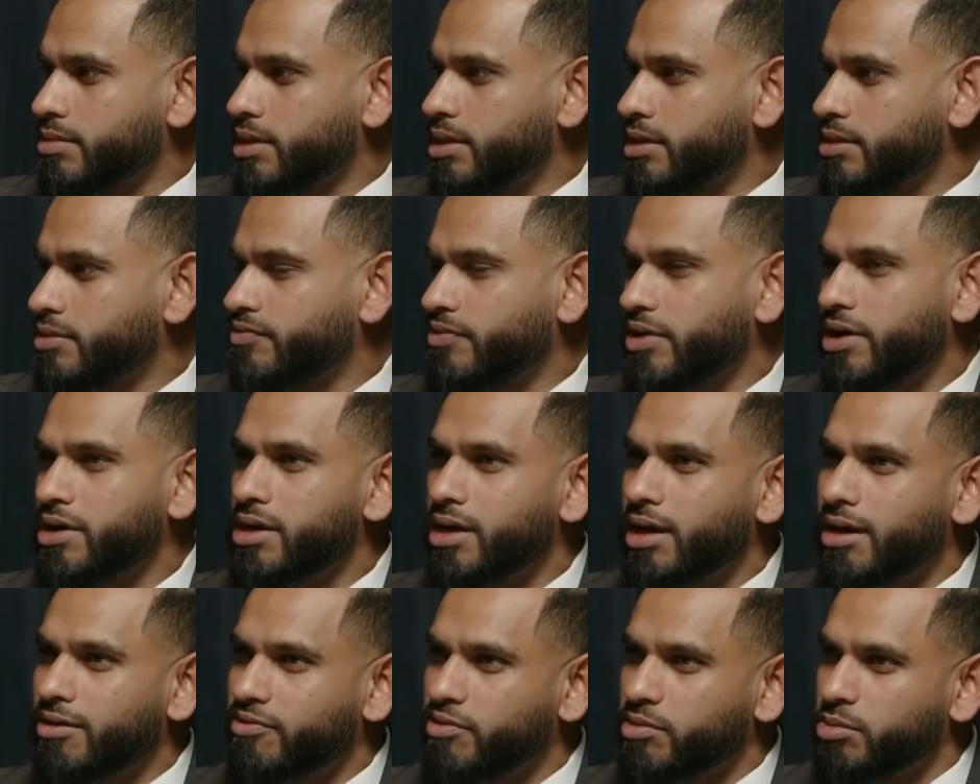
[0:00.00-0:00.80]
it's
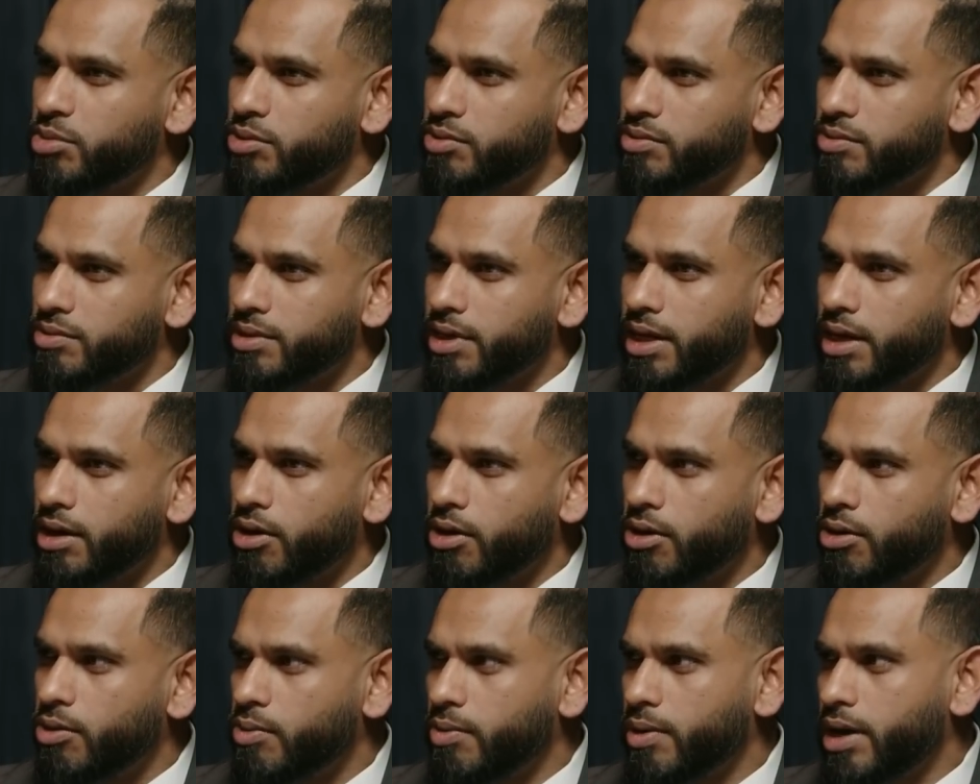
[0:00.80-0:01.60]
very laughable. Like,
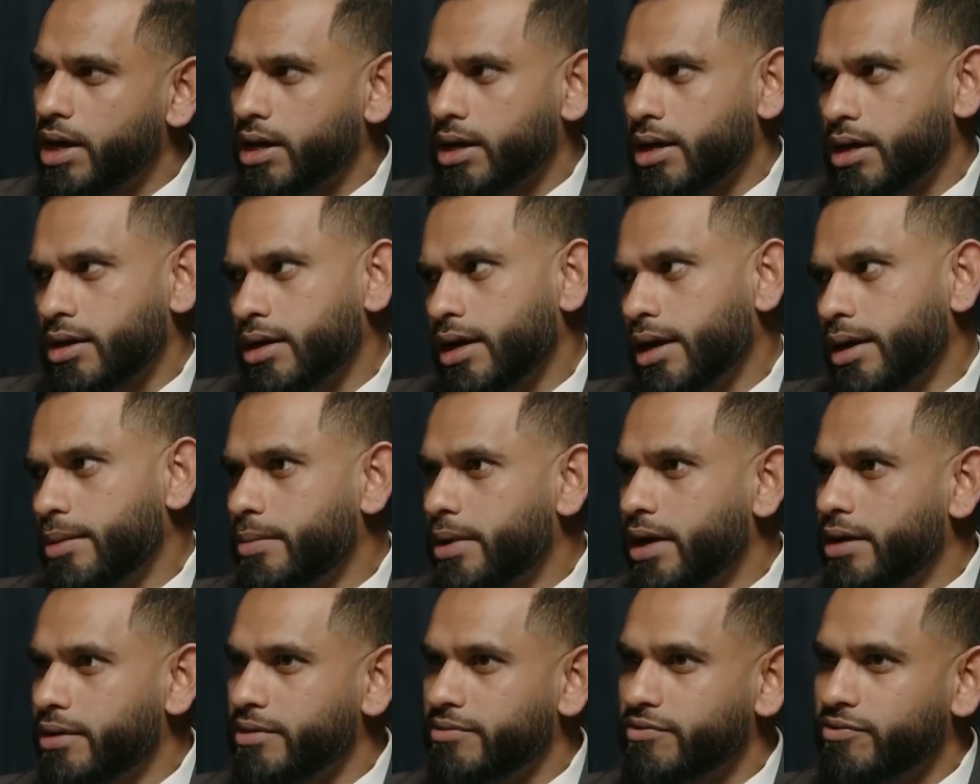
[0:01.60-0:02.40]
oh, why can't I
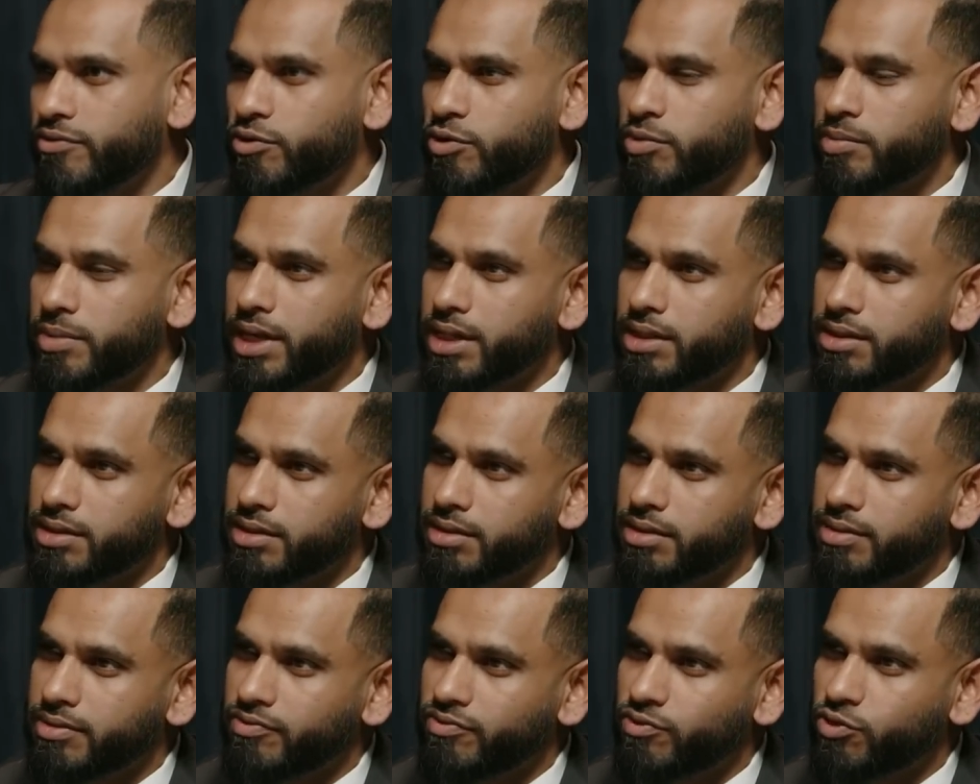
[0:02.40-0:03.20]
marry four
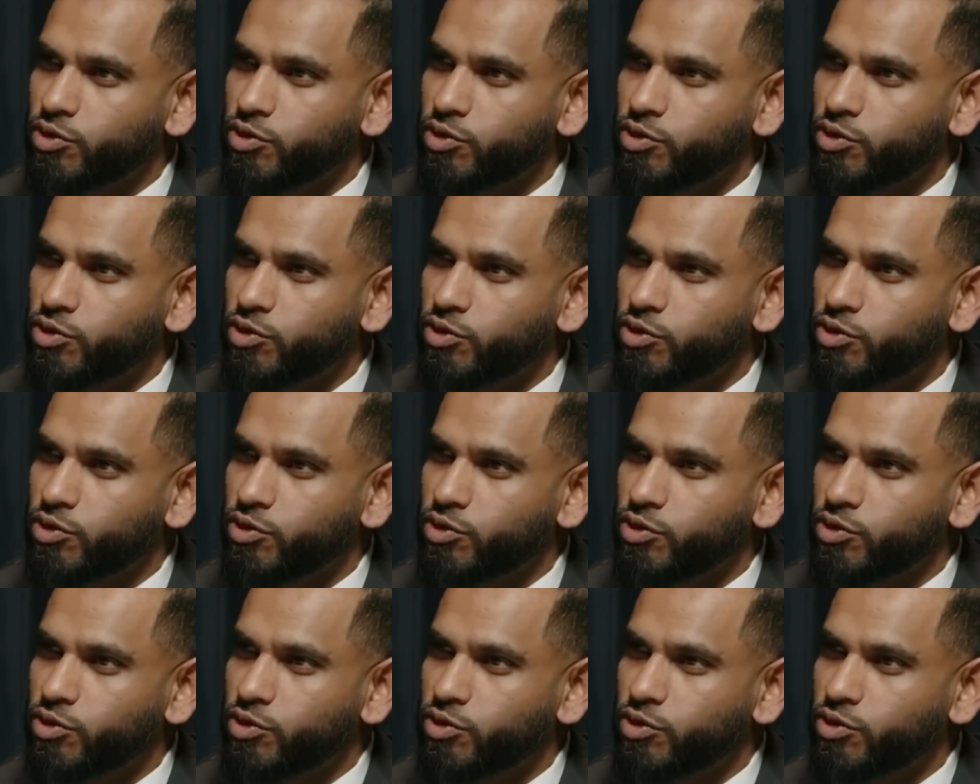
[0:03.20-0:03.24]
men?